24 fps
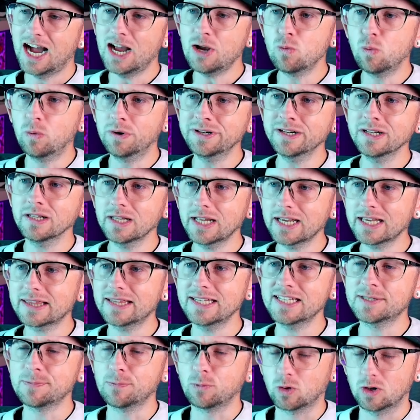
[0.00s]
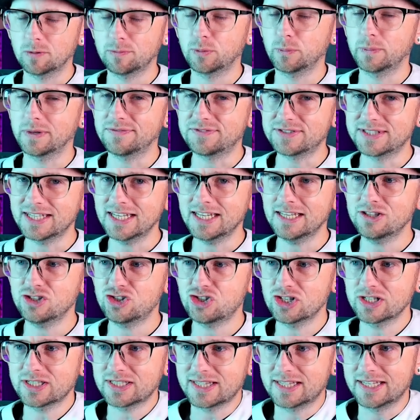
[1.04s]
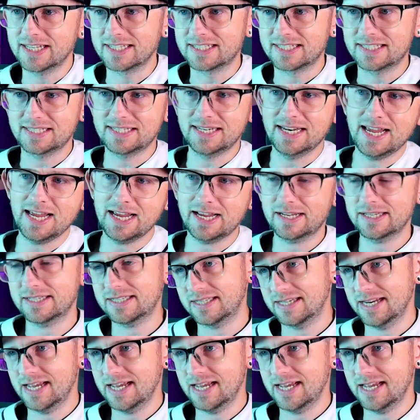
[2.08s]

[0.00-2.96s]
want to like these more, but we've seen just this snake